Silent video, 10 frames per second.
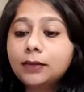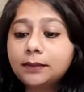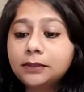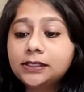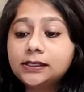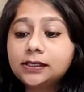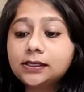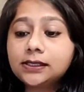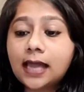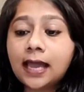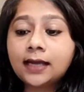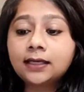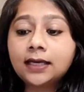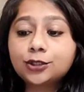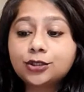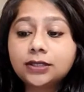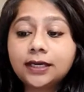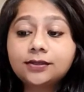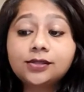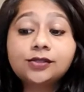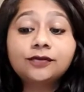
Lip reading: Ministers and legislators